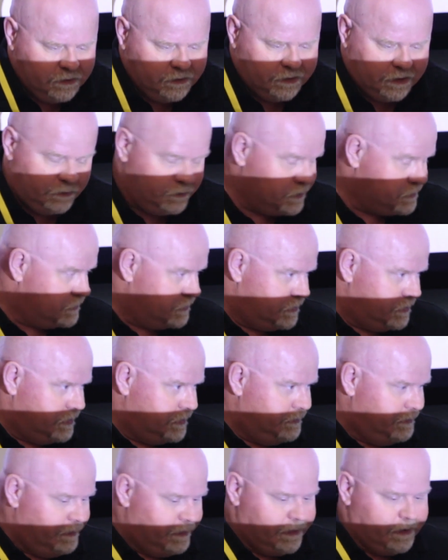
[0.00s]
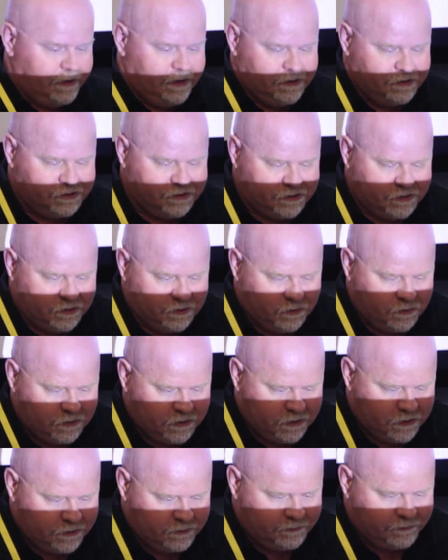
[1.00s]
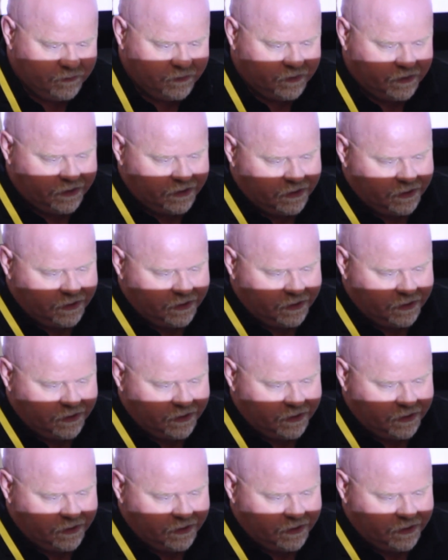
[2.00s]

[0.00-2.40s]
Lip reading: that wasn't good. And so then